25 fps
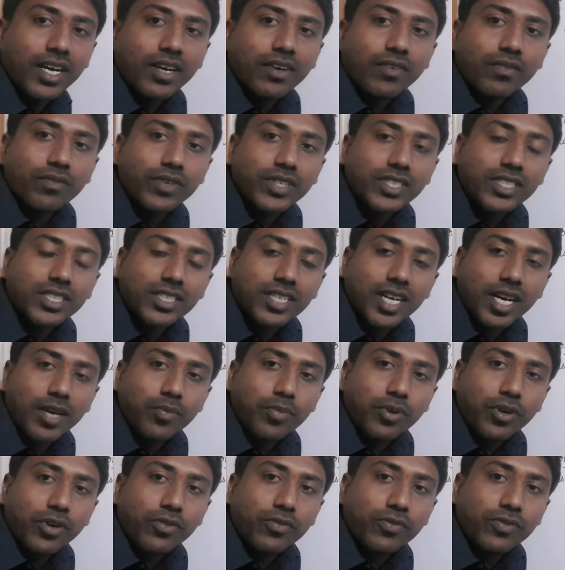which type
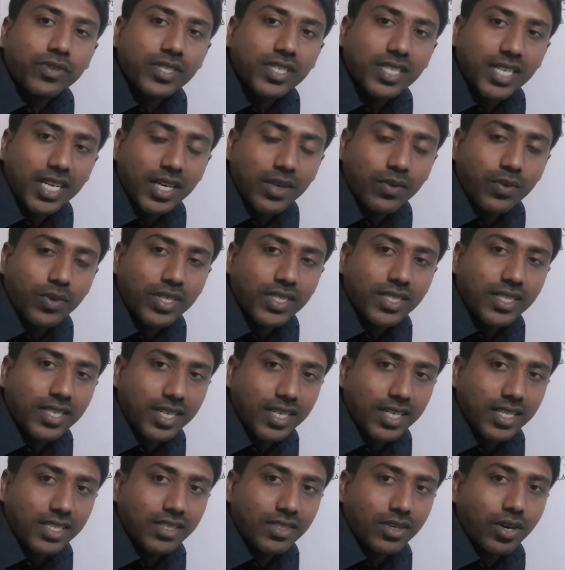of sequence it
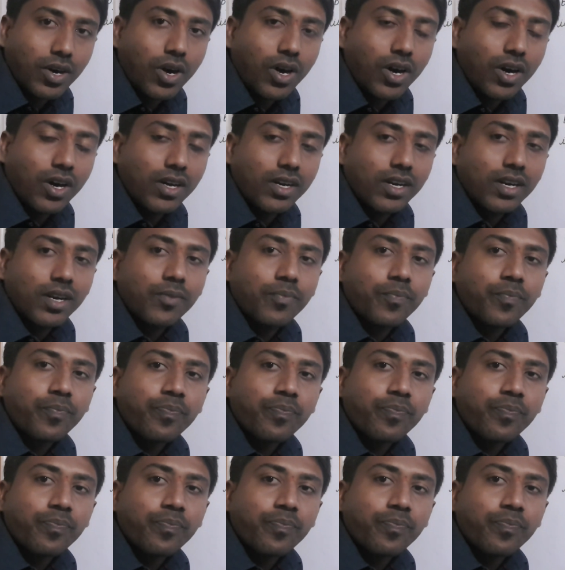is or